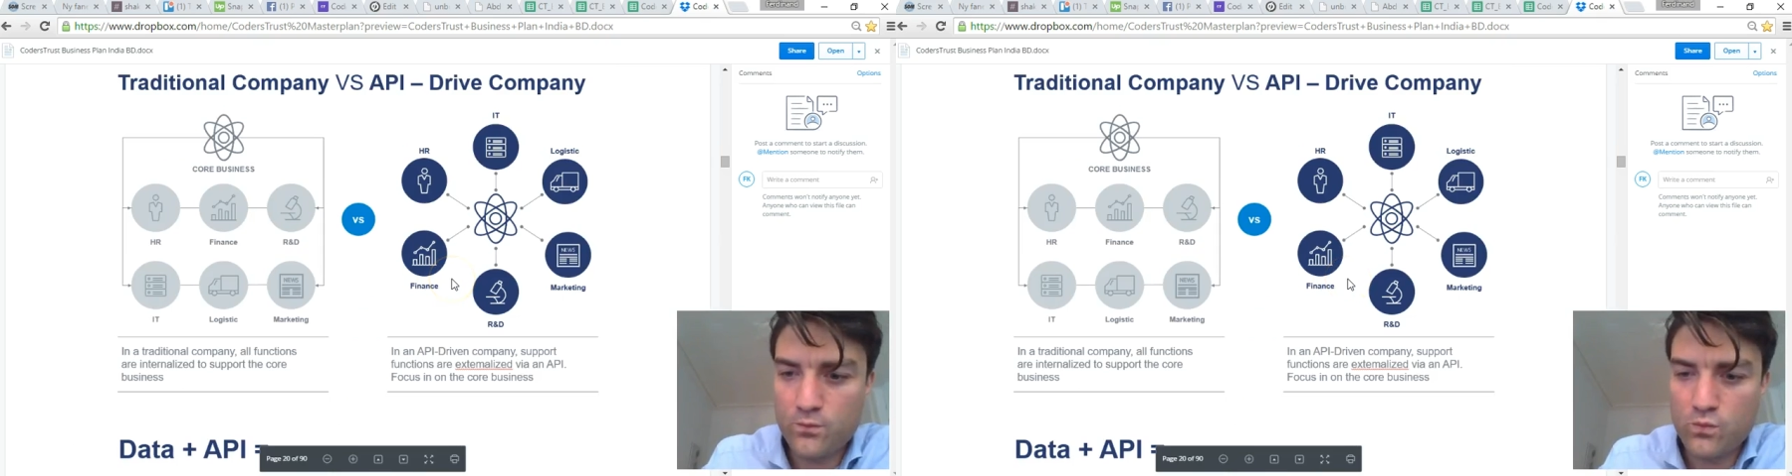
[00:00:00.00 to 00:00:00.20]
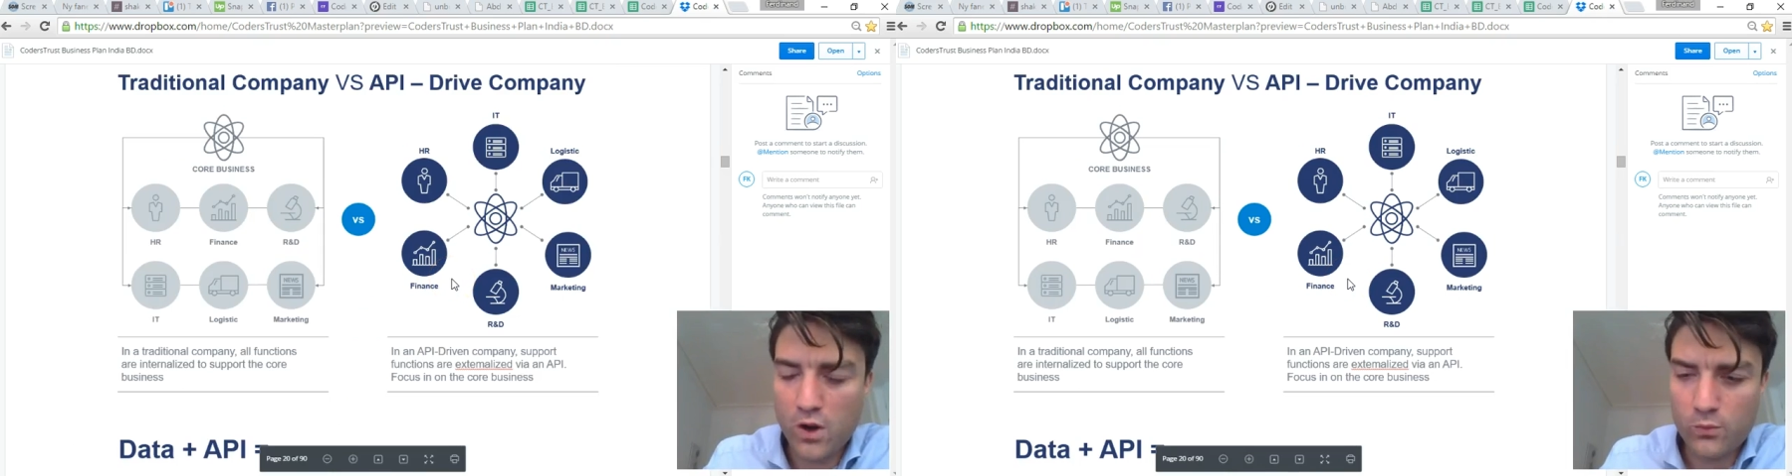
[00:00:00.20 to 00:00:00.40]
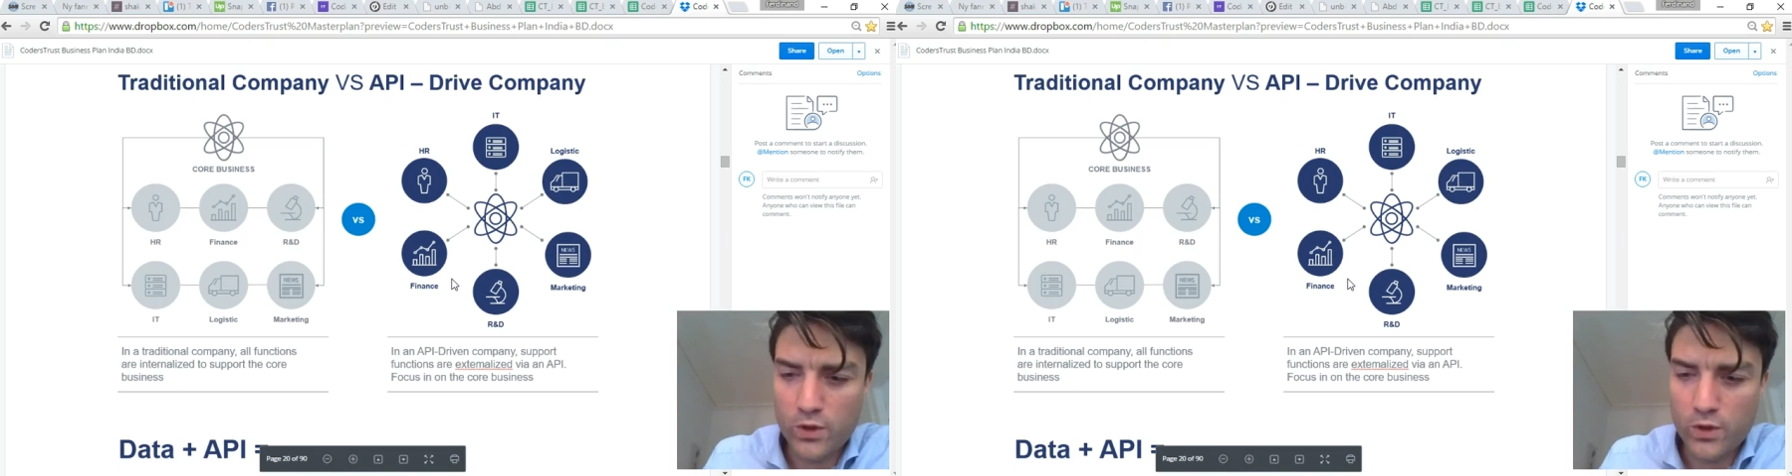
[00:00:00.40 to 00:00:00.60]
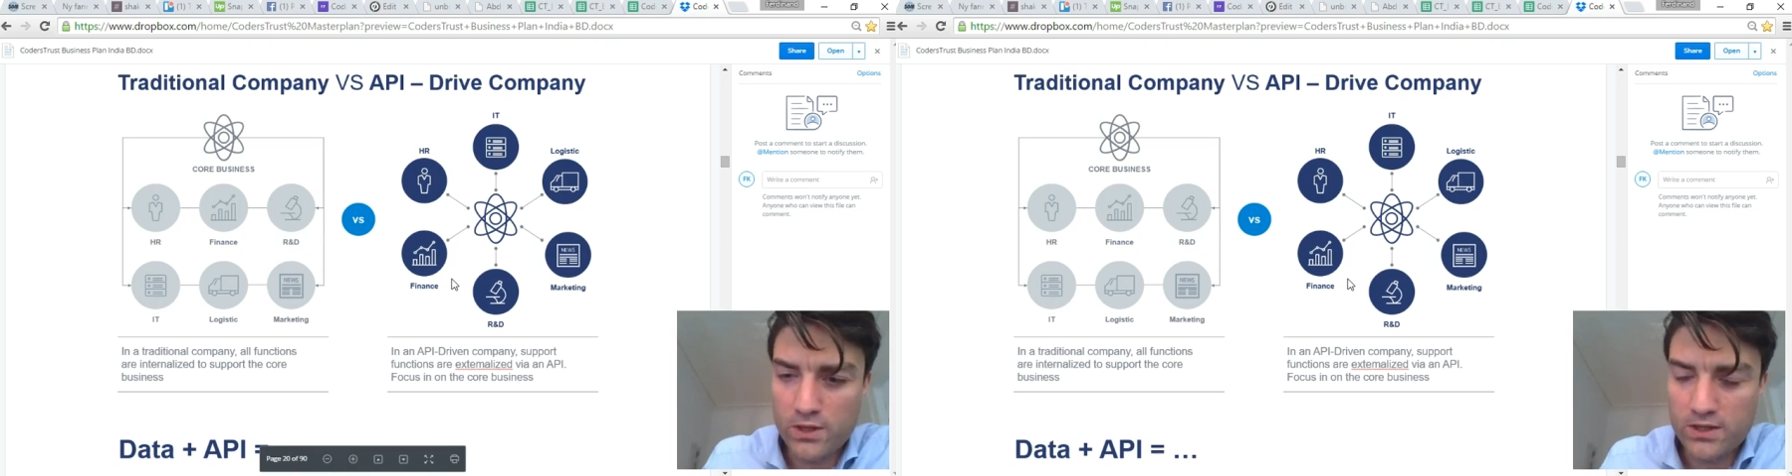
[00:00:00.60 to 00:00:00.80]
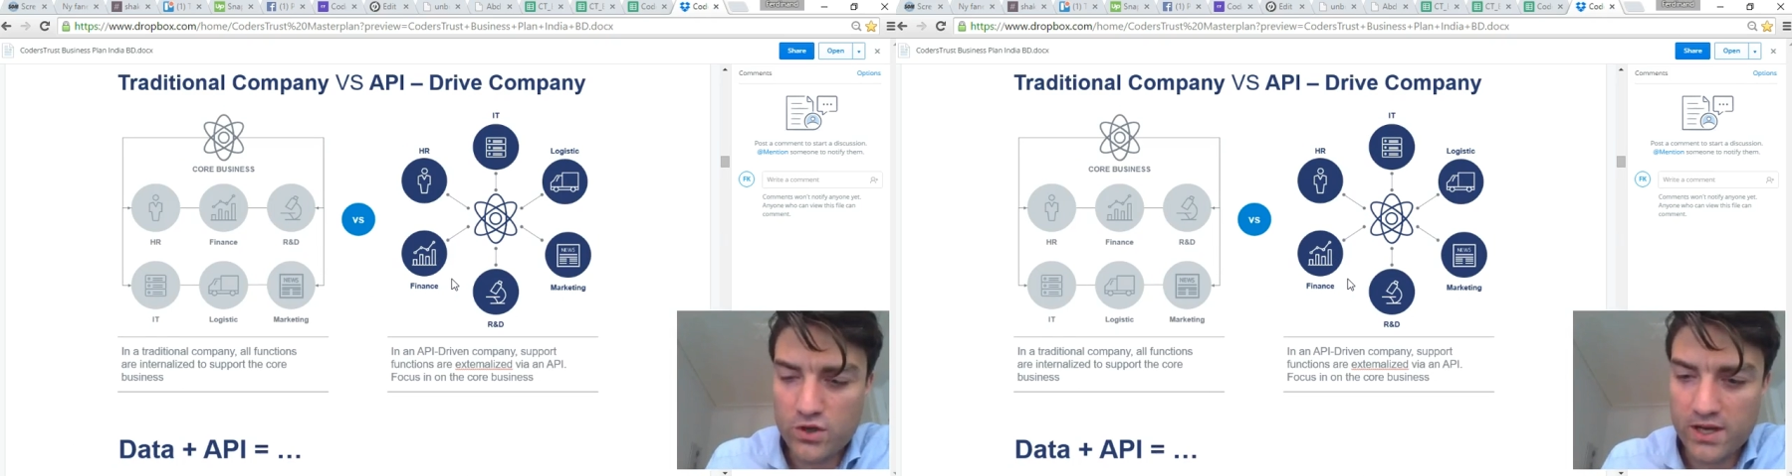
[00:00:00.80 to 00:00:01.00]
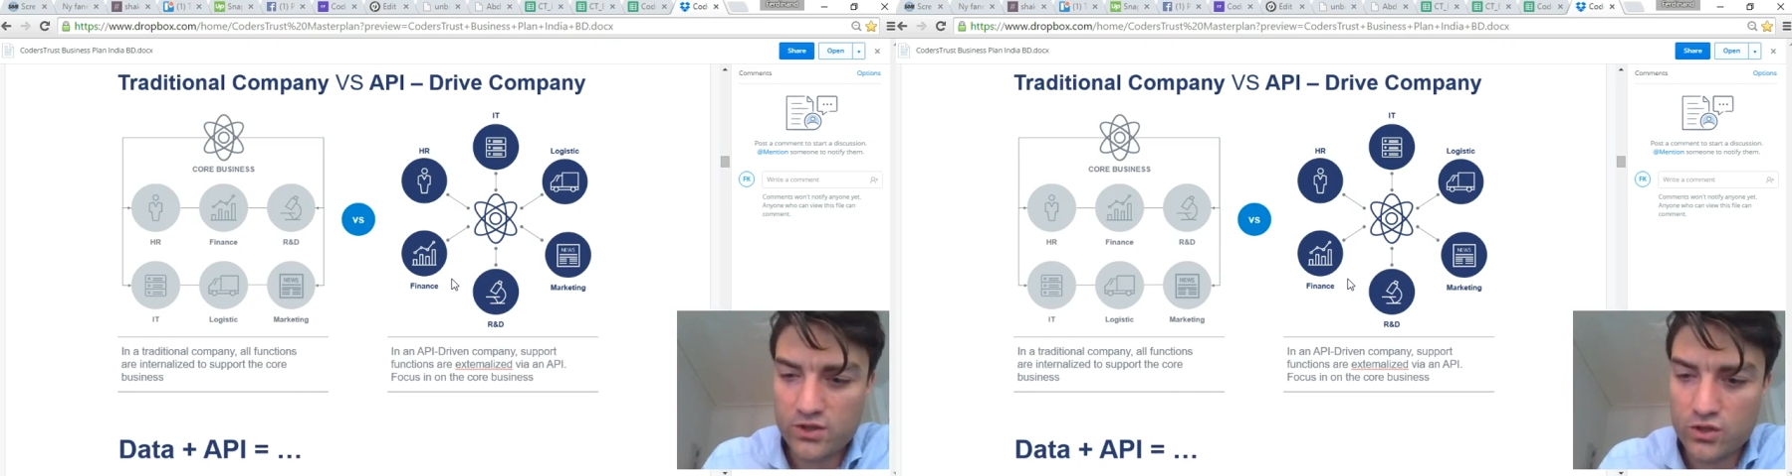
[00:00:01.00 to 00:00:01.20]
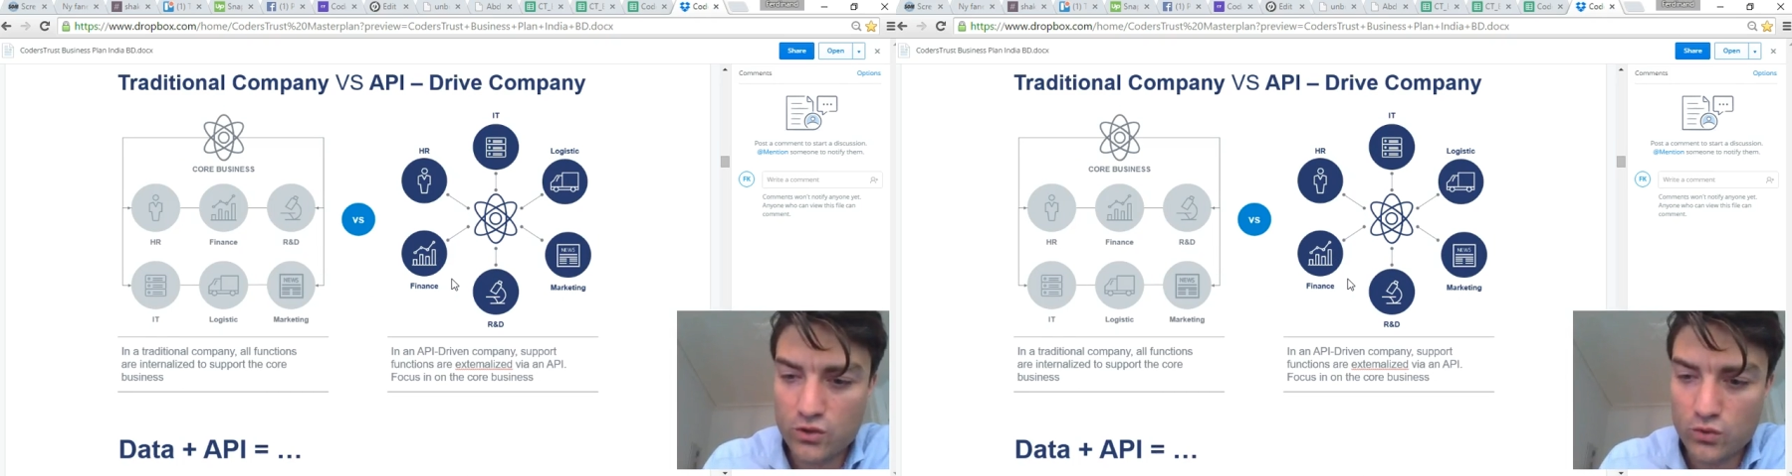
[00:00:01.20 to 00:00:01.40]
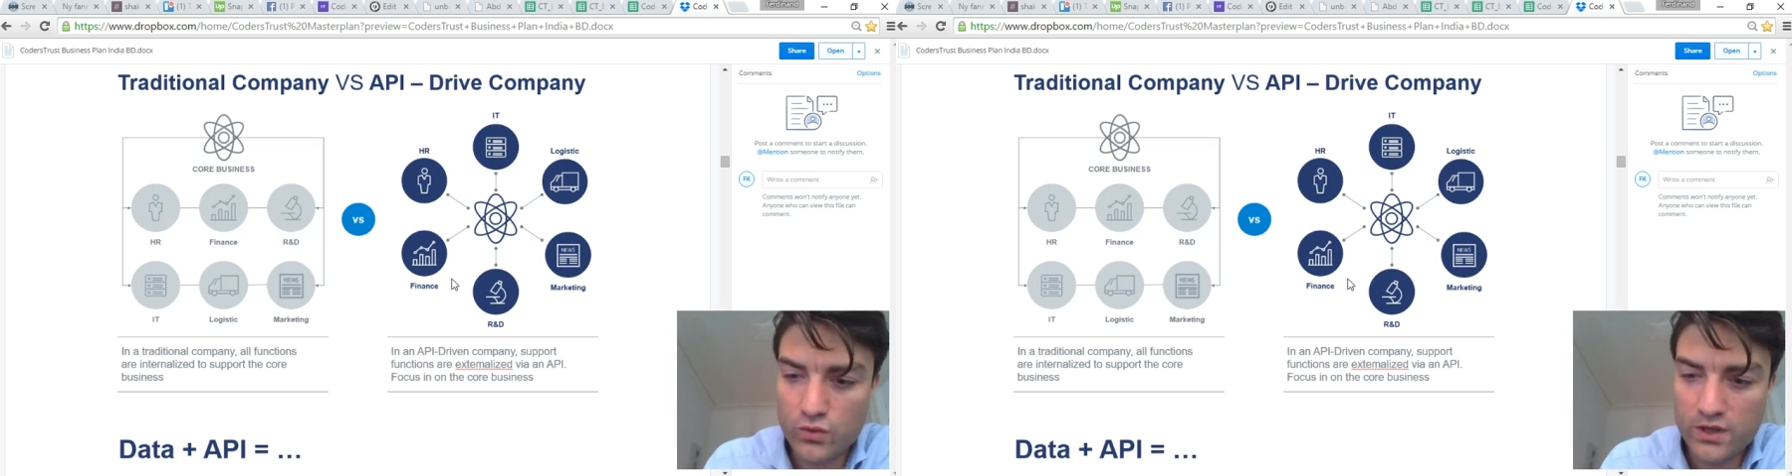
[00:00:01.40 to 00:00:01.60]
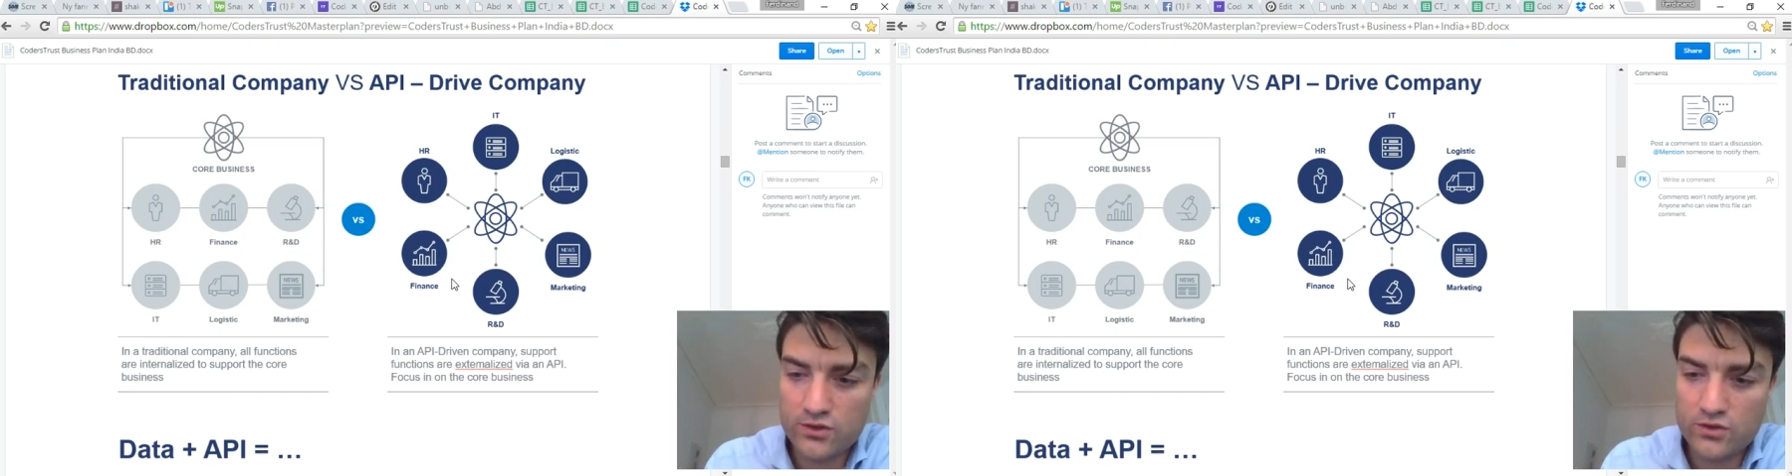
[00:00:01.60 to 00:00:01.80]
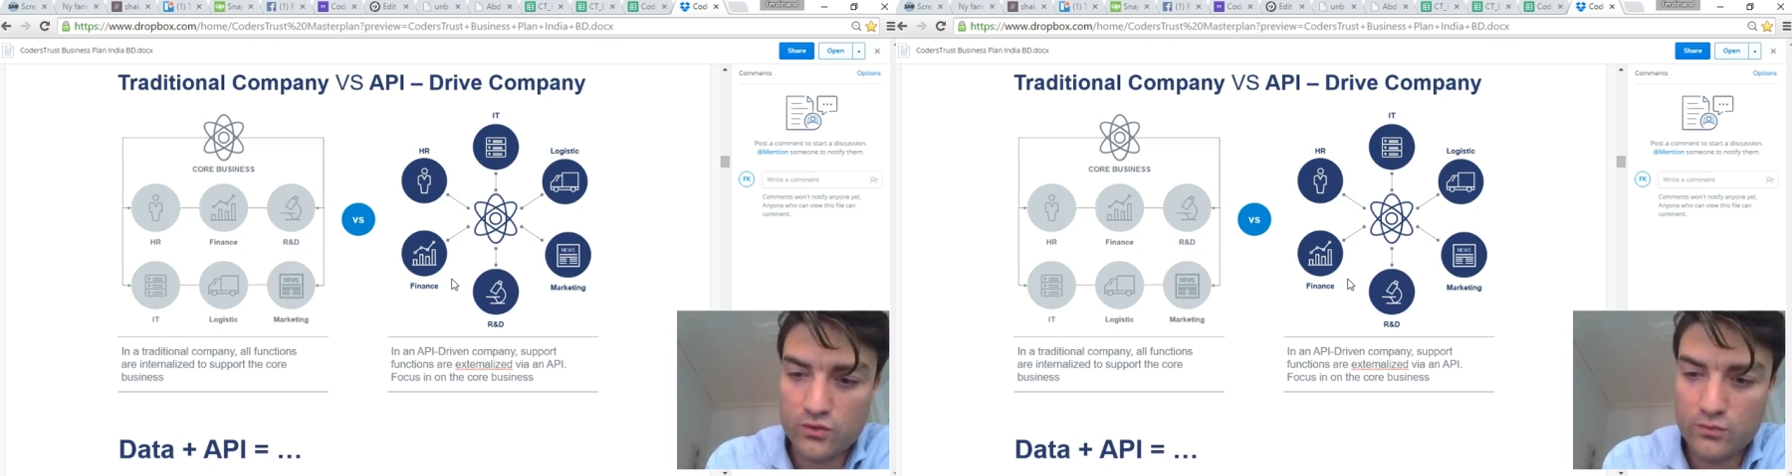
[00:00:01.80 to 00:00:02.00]
what we're really trying to do
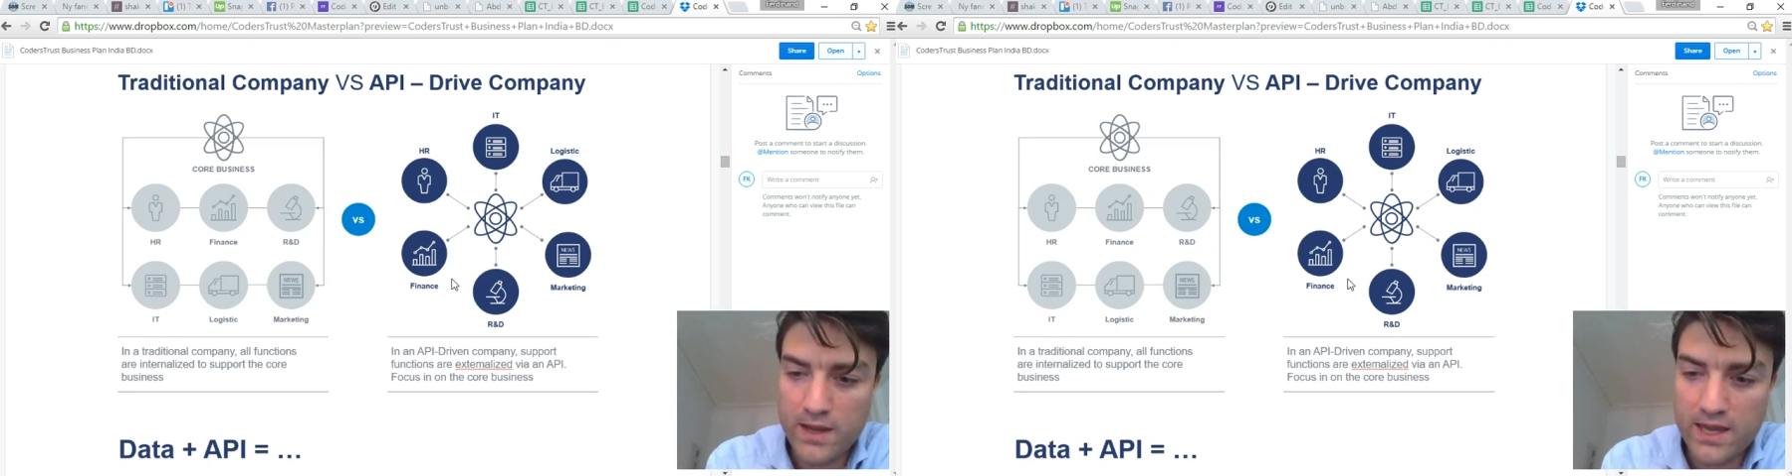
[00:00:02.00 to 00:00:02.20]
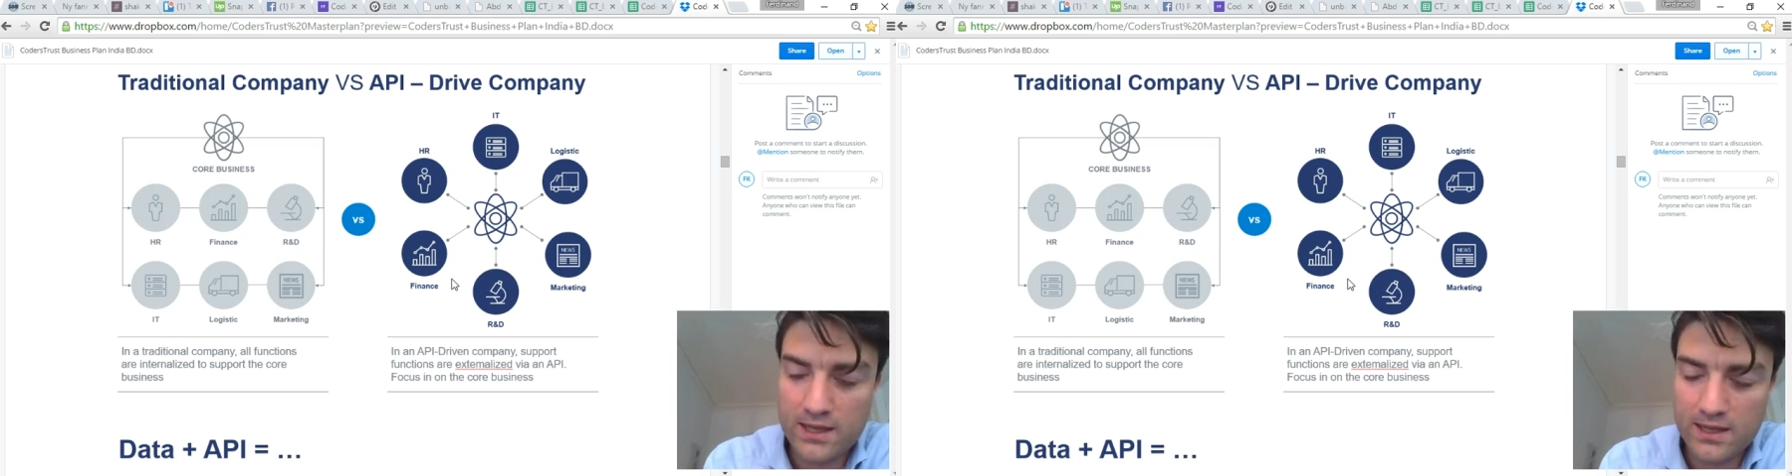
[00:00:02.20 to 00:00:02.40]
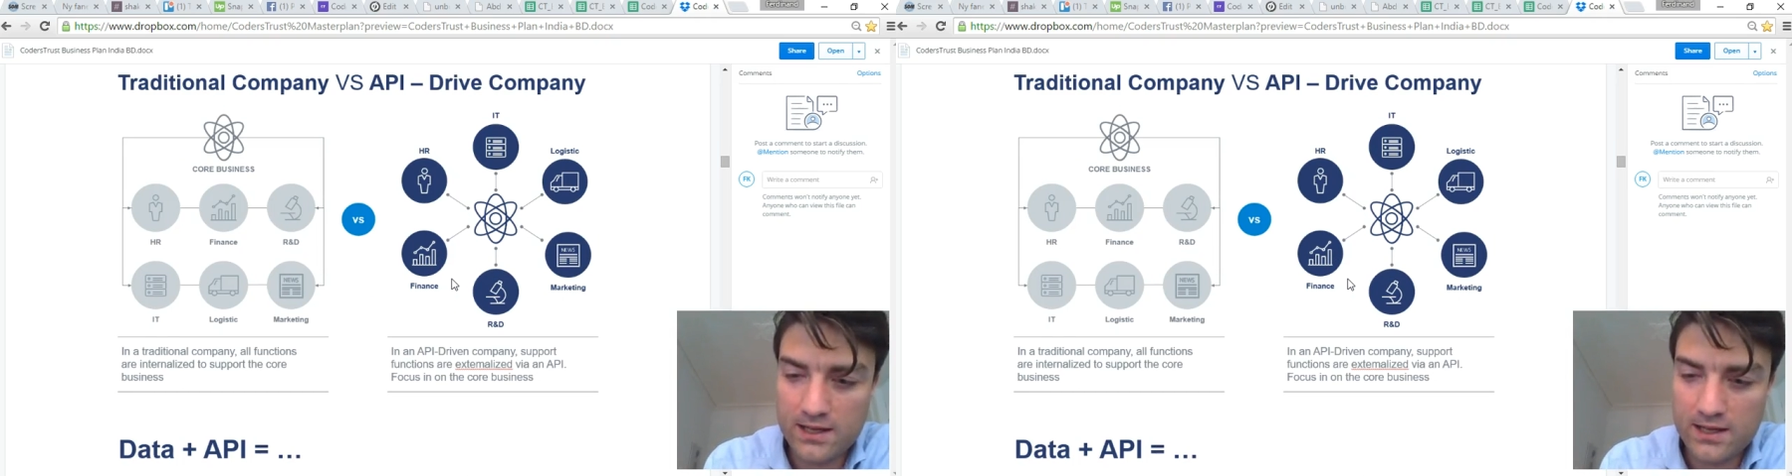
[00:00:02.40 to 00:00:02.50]
is to make